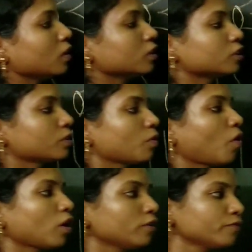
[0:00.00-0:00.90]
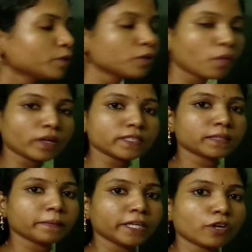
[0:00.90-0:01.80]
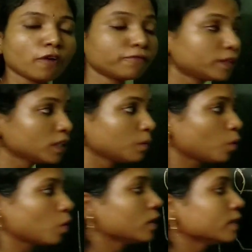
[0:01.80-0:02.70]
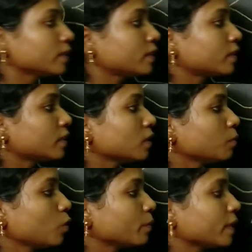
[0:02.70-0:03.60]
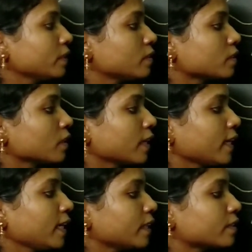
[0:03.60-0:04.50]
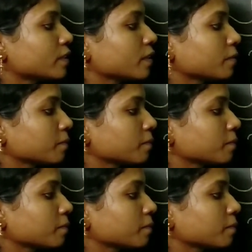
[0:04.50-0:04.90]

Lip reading: So all of you know what is the meaning of thermo. Thermo means heat.